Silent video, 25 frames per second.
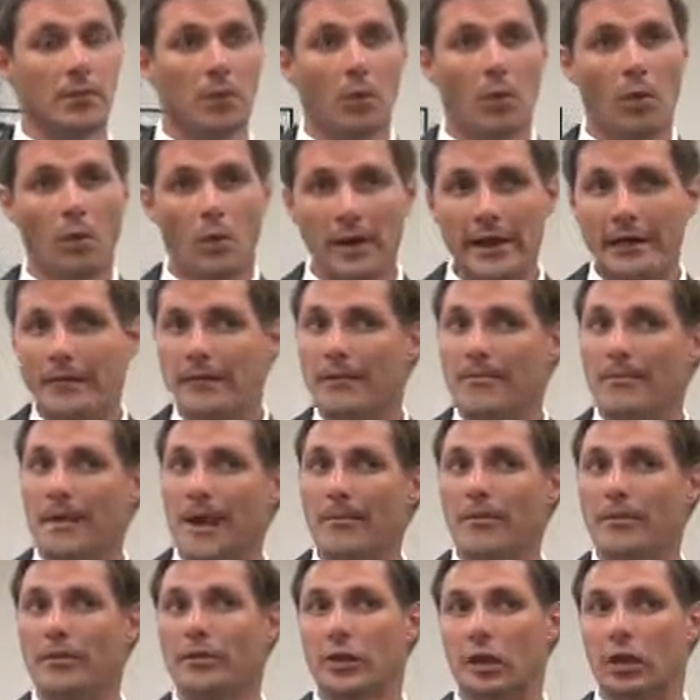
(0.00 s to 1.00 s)
When we
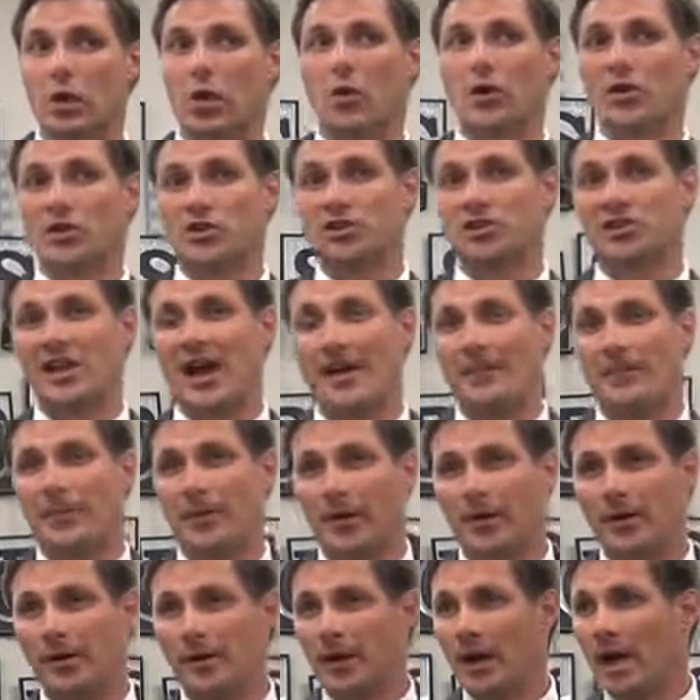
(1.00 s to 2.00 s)
remember the Lord's
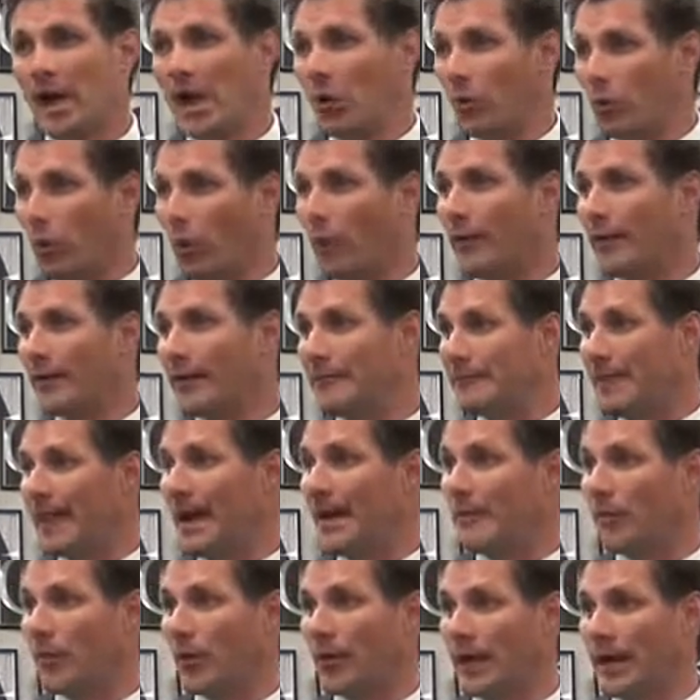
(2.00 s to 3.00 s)
Supper, we're
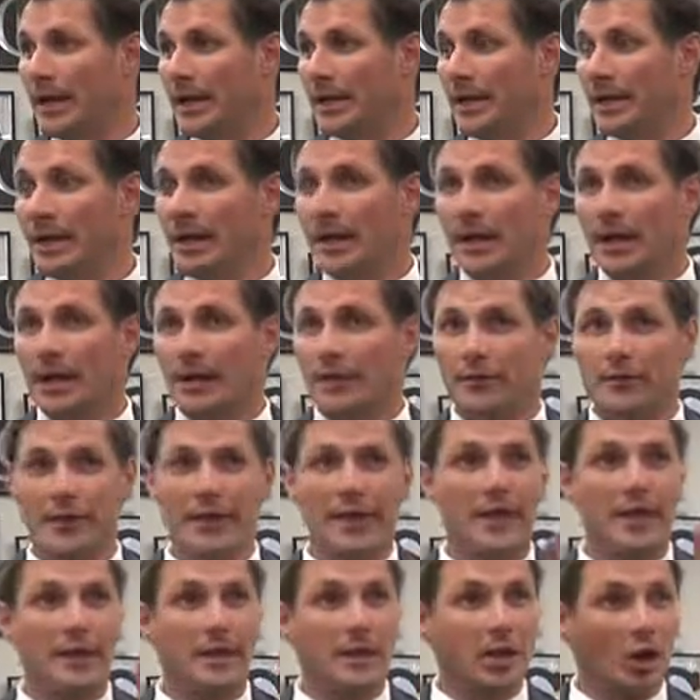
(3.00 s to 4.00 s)
remembering
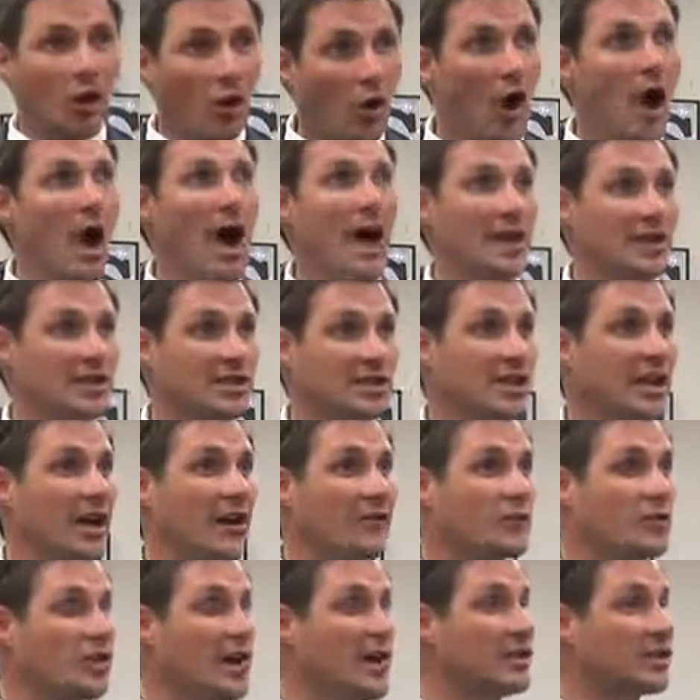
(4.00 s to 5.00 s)
the cross
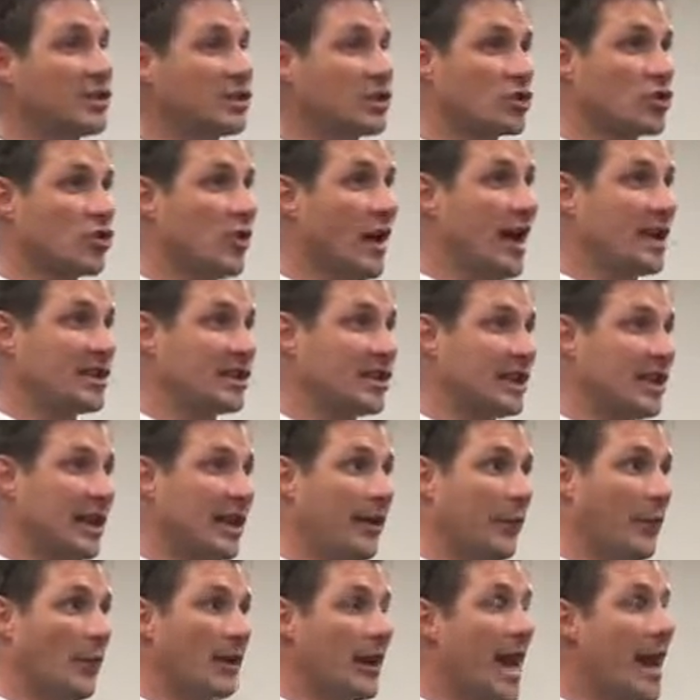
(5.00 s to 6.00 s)
of Jesus Christ. It,
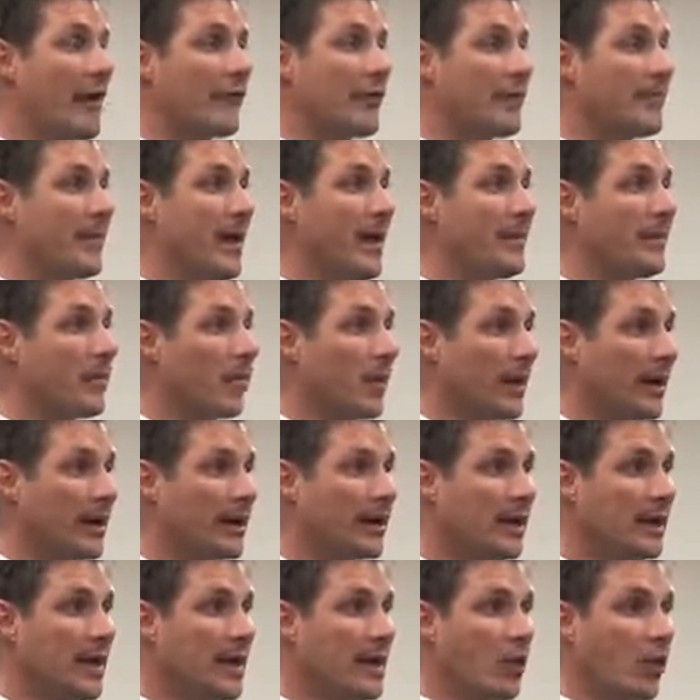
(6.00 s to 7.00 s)
it, we're not
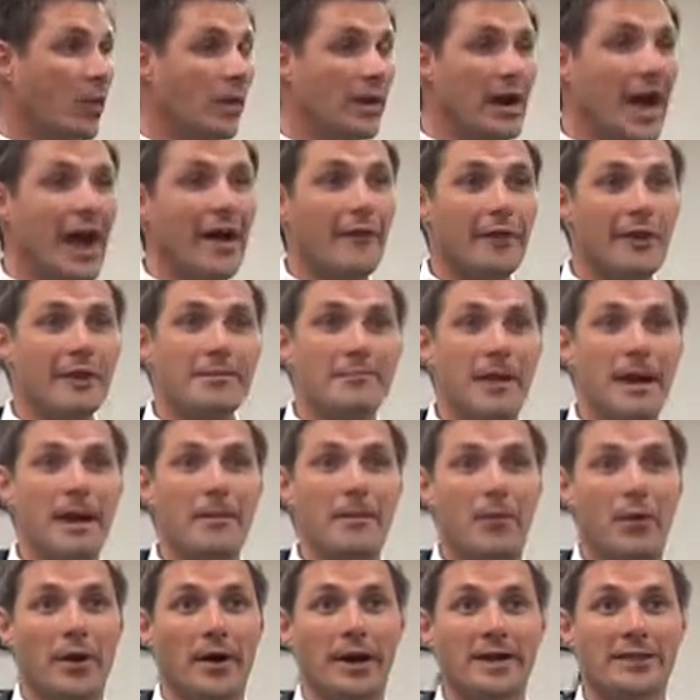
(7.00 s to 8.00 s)
remembering, we're not
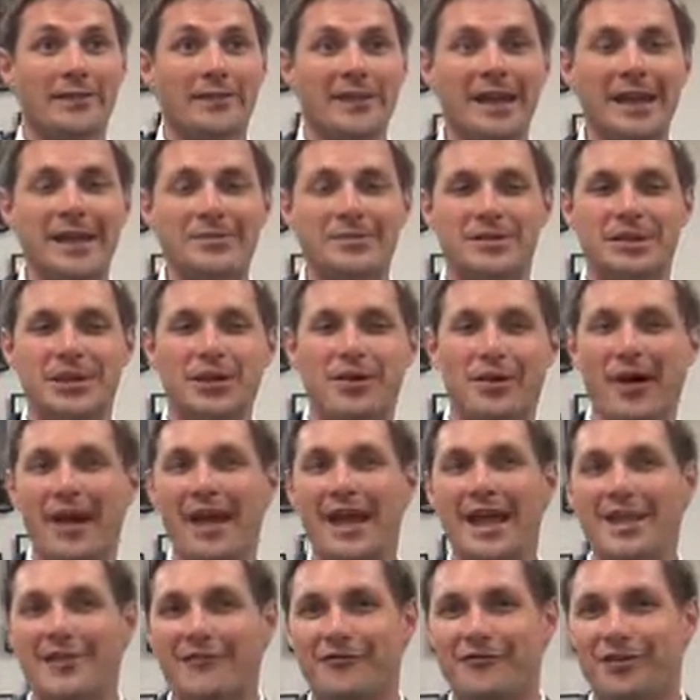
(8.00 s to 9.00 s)
remembering the empty
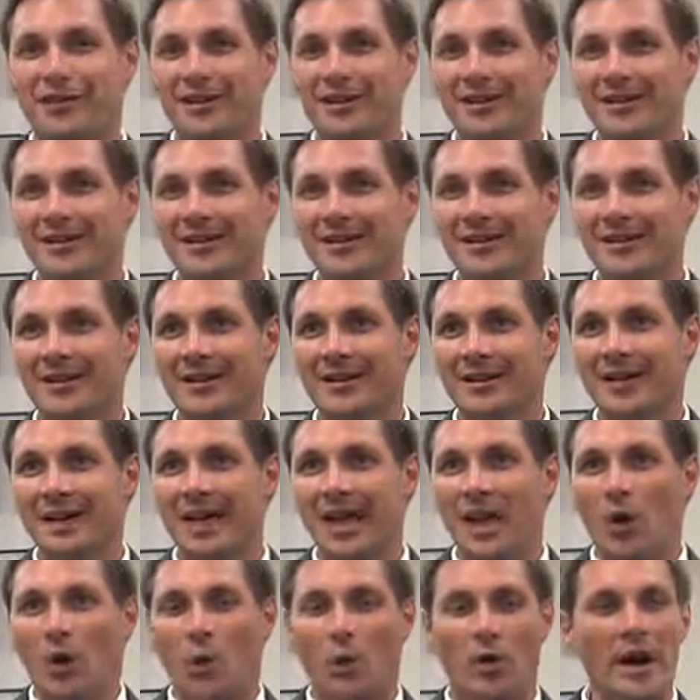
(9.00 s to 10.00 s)
grave.
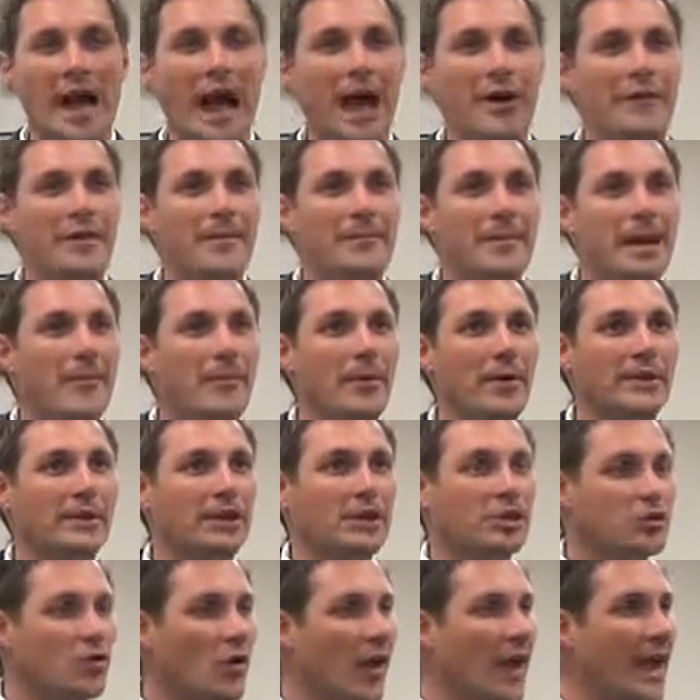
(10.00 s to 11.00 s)
We're not remembering
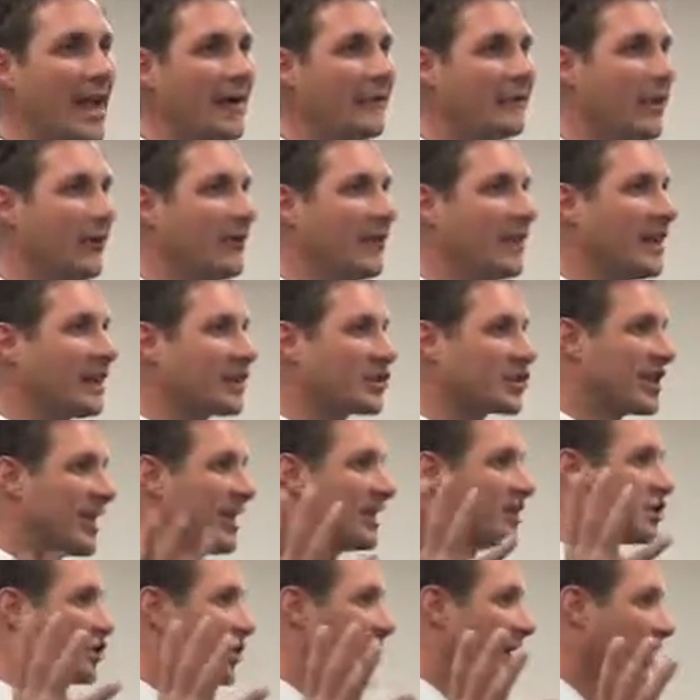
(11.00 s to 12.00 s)
the triumph of the
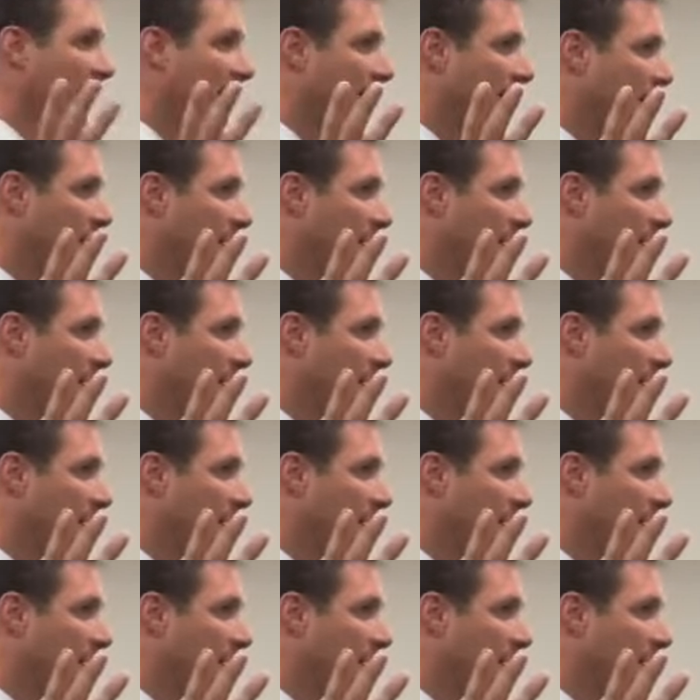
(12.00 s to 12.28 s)
ascension.